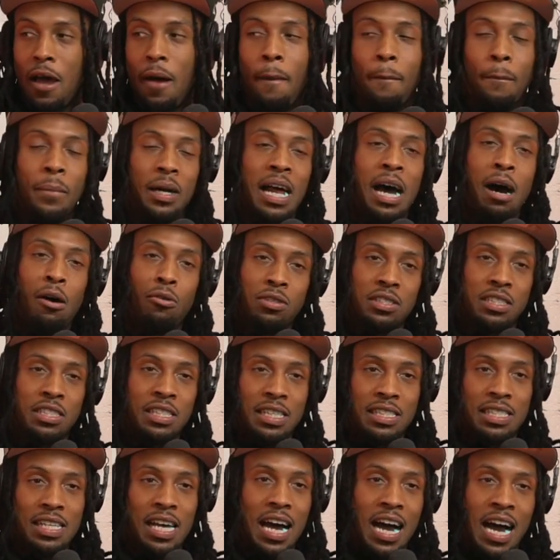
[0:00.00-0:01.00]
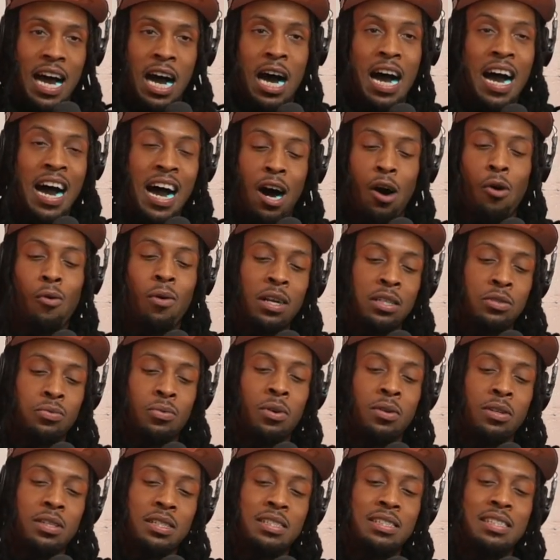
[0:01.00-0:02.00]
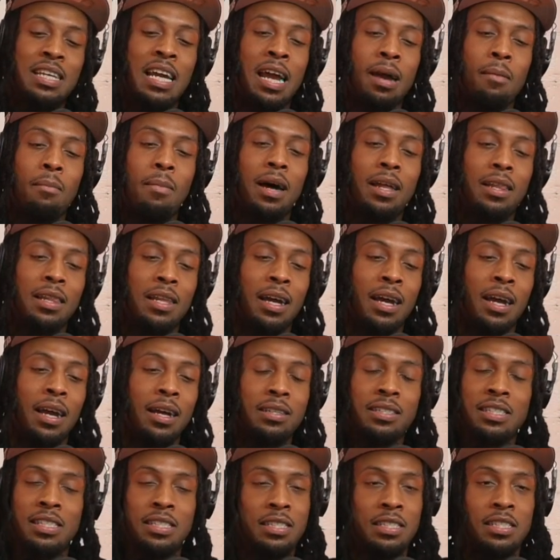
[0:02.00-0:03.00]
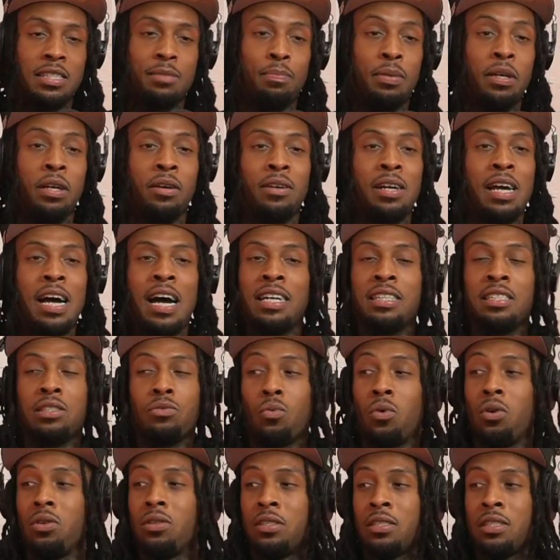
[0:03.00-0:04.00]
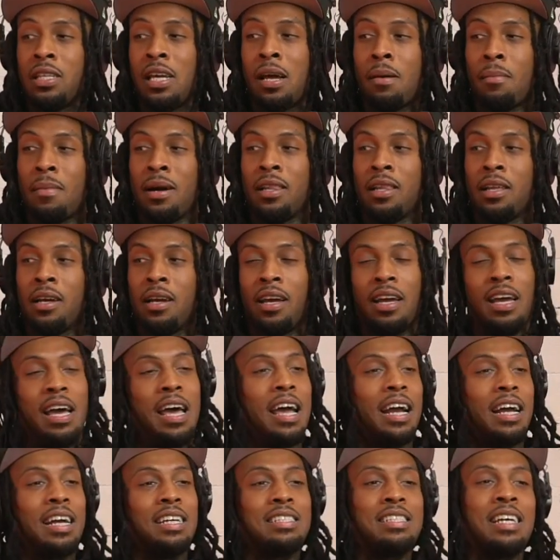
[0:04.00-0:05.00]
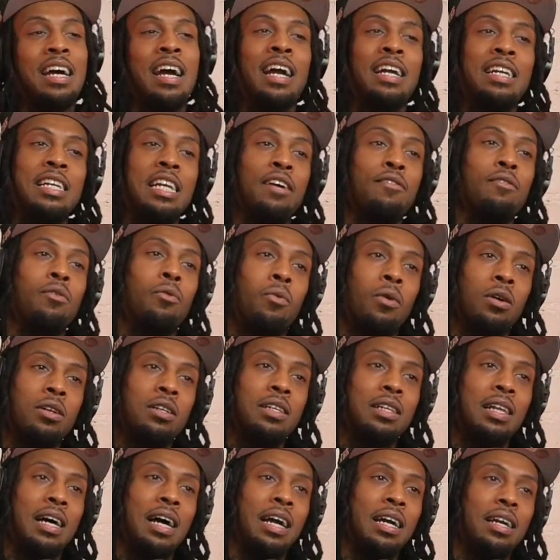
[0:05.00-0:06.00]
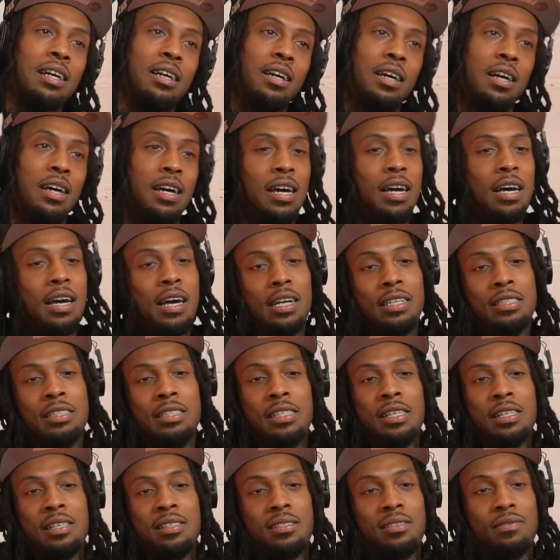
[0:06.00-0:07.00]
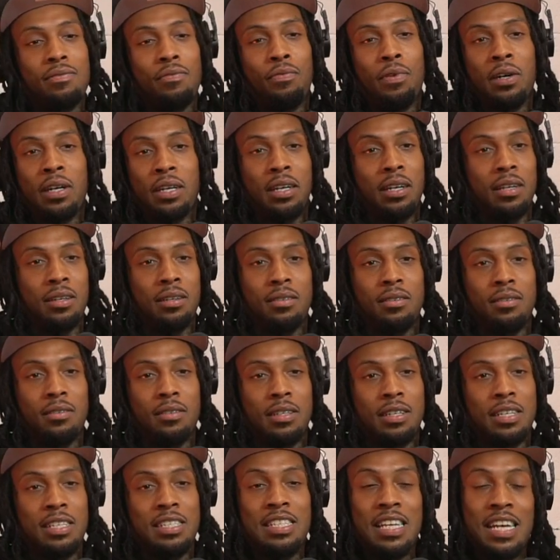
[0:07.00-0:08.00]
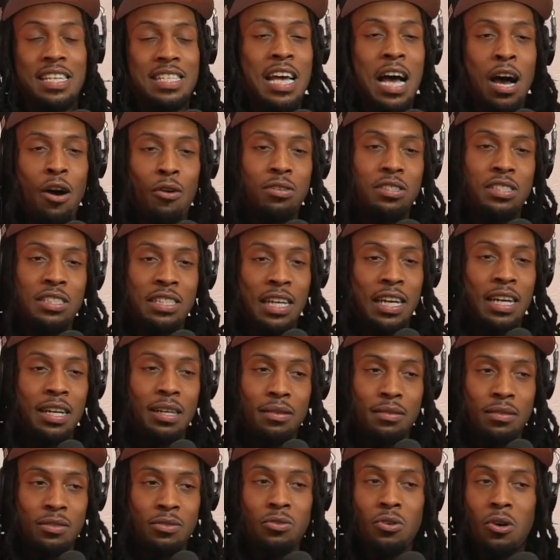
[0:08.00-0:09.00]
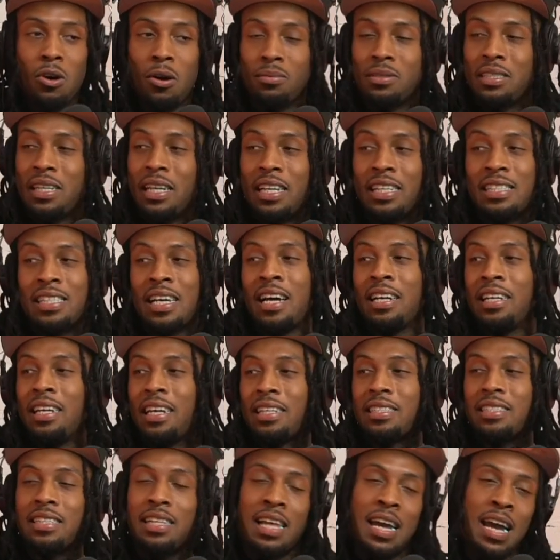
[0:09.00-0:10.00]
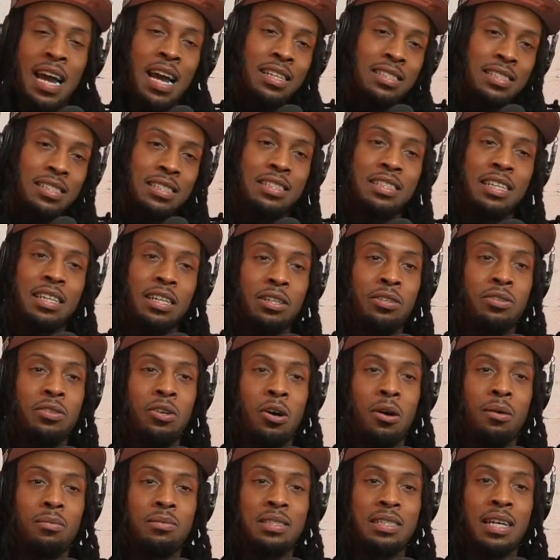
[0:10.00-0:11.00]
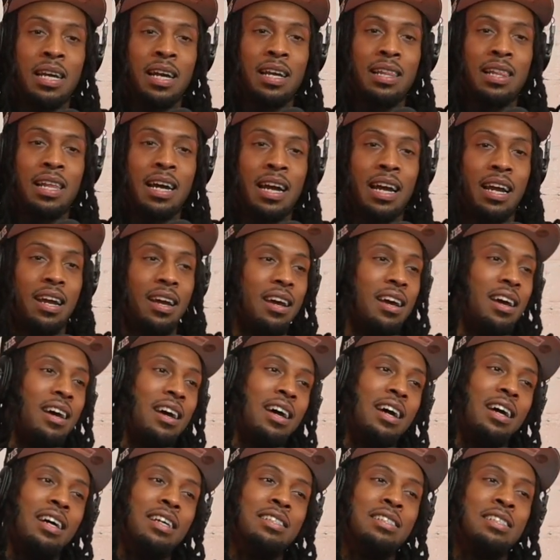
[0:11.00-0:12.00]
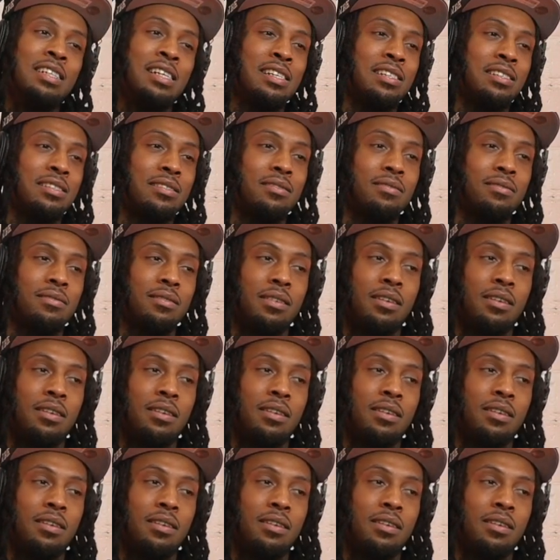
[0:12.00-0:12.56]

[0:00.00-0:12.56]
But I was just, I, I always wanted to stay in my lane. This mm. is period. I just wanted to stay in my lane. Cause I ain't never wanna like just fucking cause that's how shit, you know what I'm saying? That's how niggas clash and shit, you know what I'm saying? Like just,